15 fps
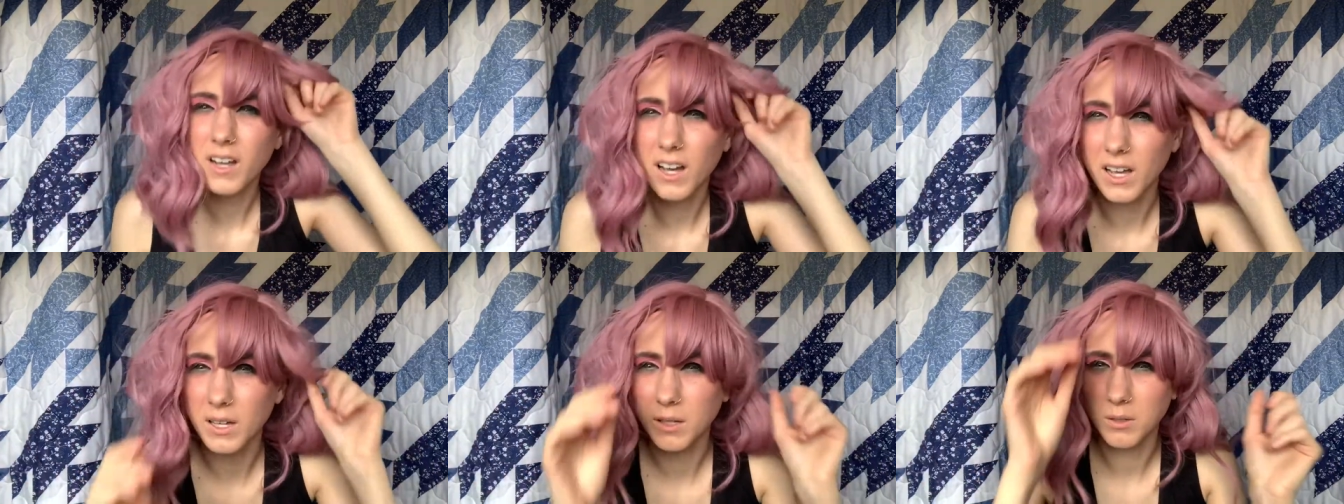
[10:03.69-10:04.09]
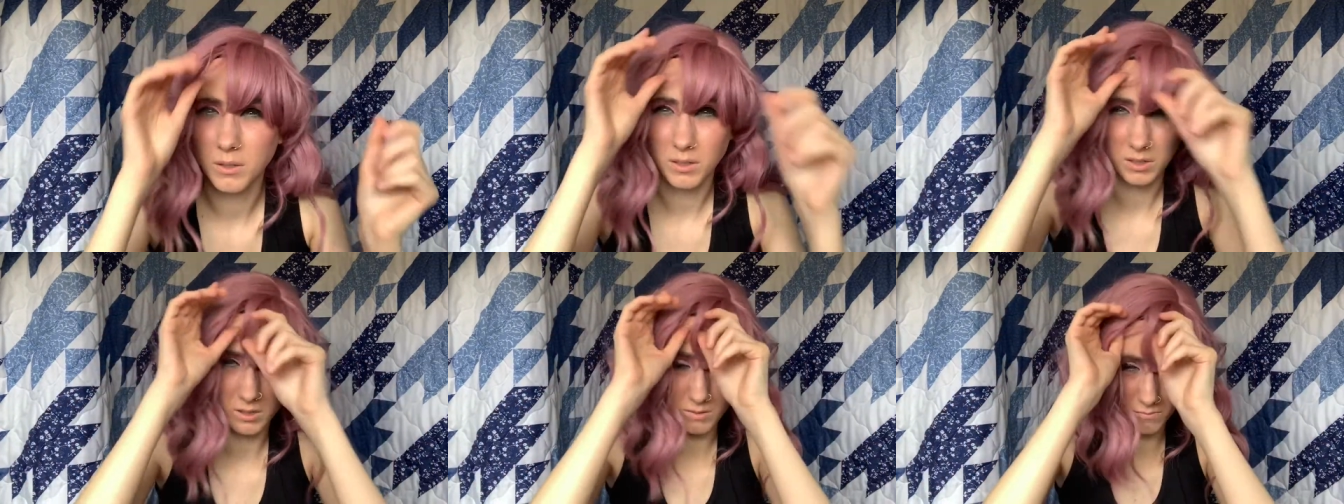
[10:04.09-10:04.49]
I
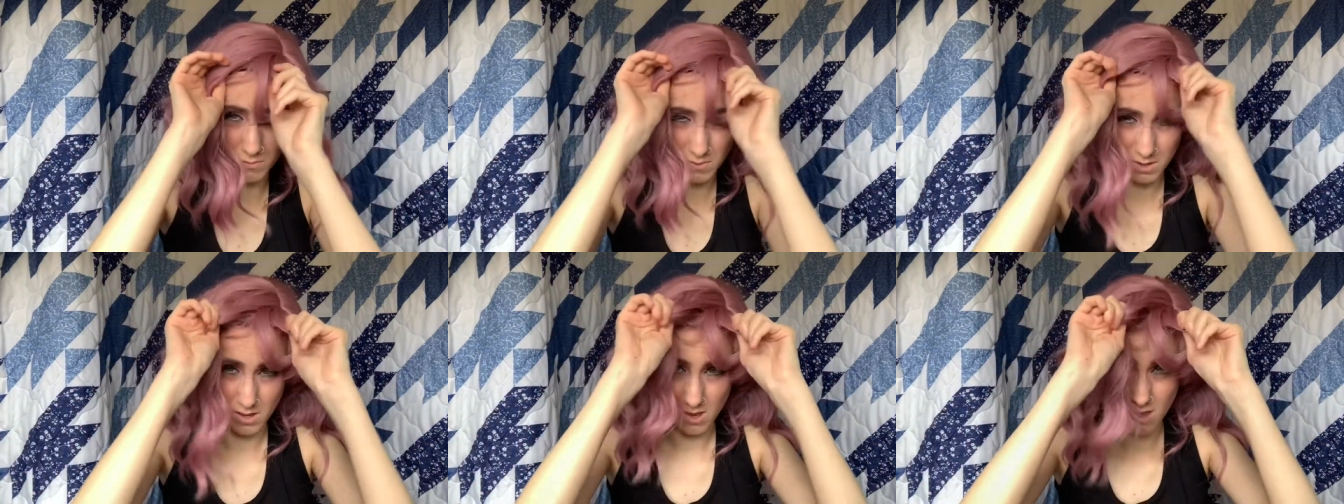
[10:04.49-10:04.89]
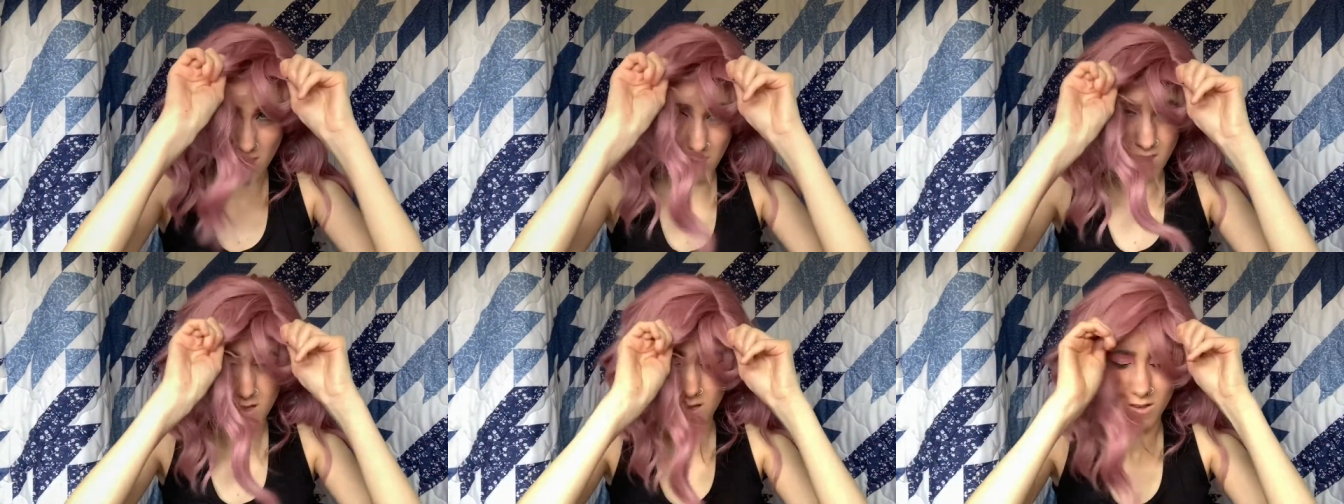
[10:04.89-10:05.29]
am
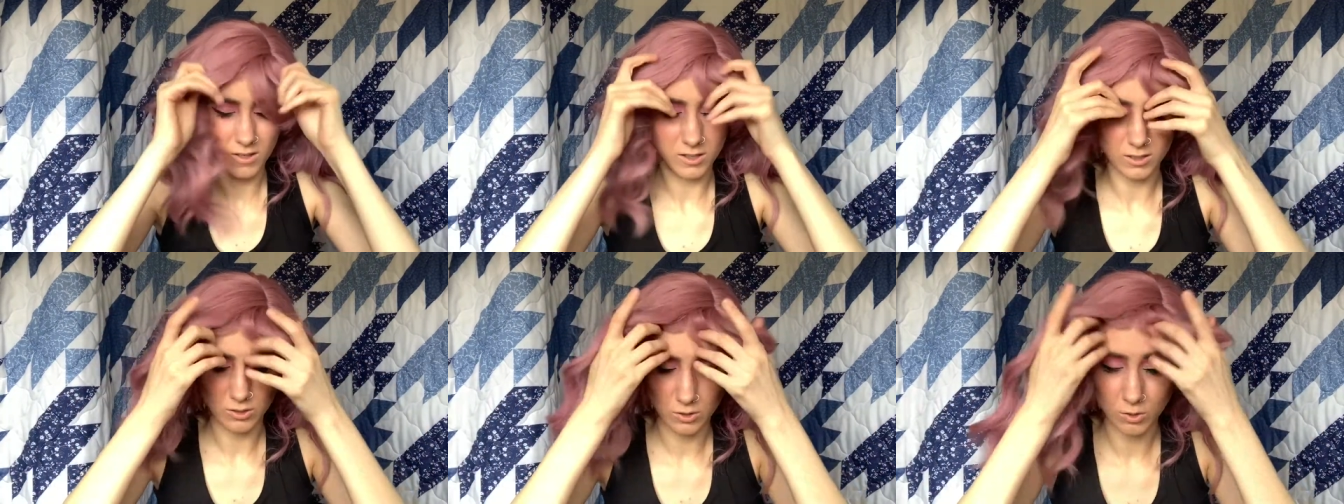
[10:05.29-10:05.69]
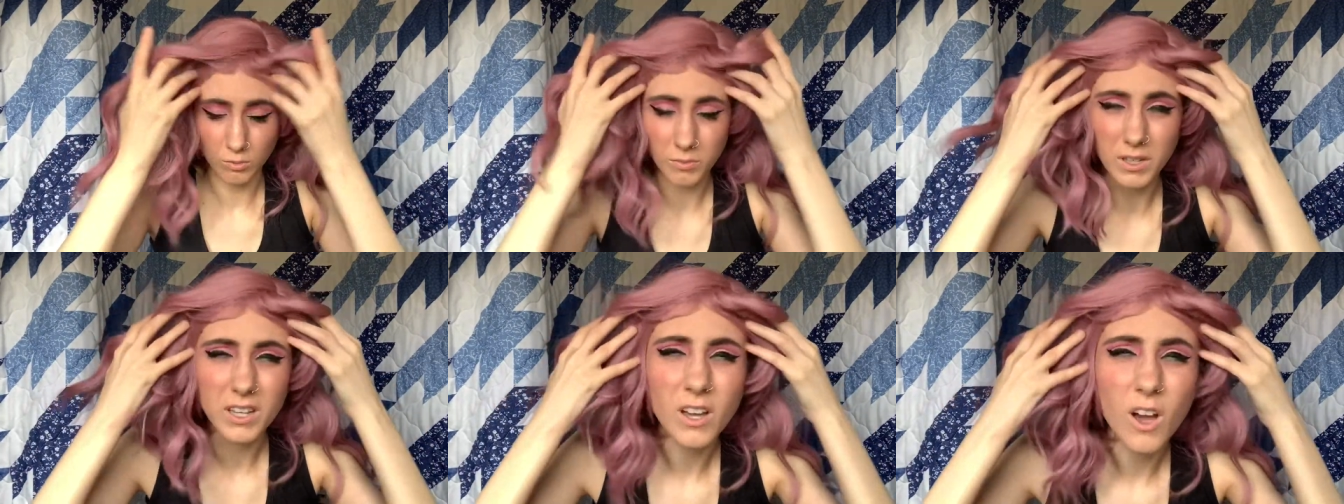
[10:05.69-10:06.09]
assuming,